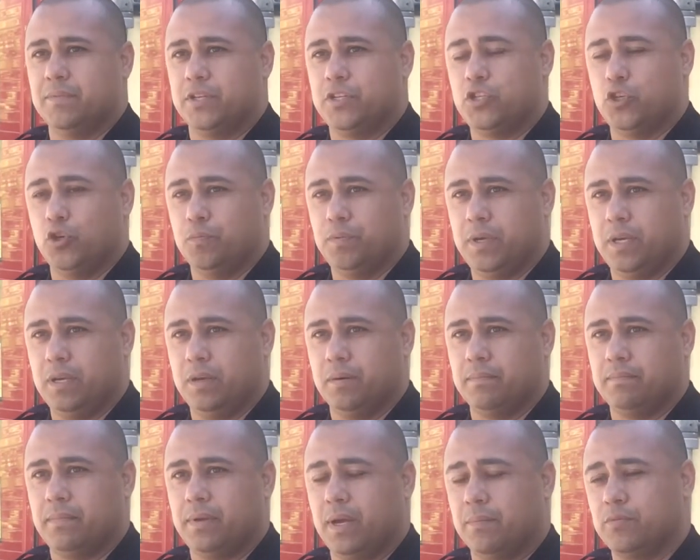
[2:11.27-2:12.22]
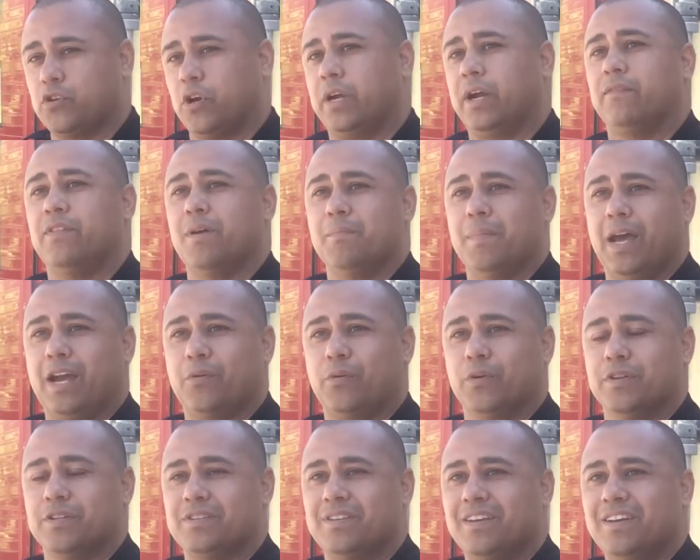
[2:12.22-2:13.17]
to 2 p.m. I'm sorry, I have that
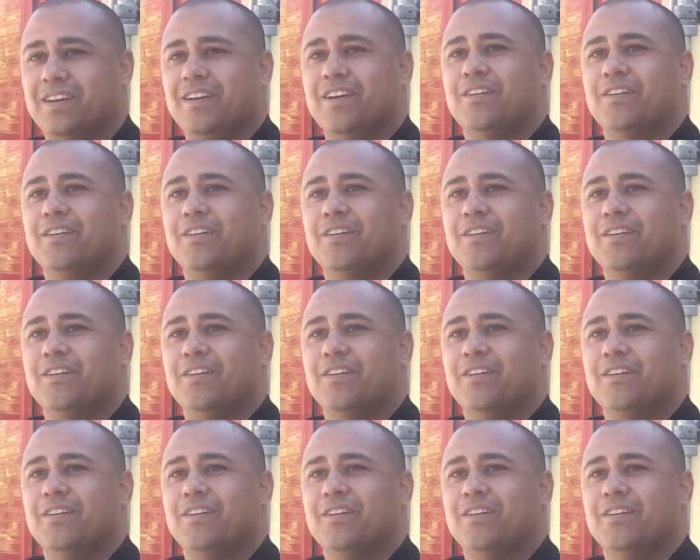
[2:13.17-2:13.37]
backwards.